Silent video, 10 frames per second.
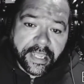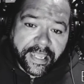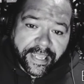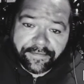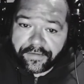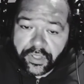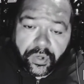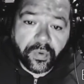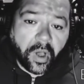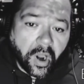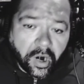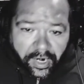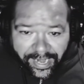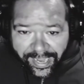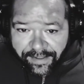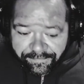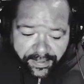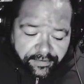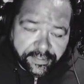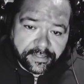If you are a
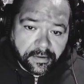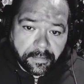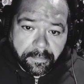veteran,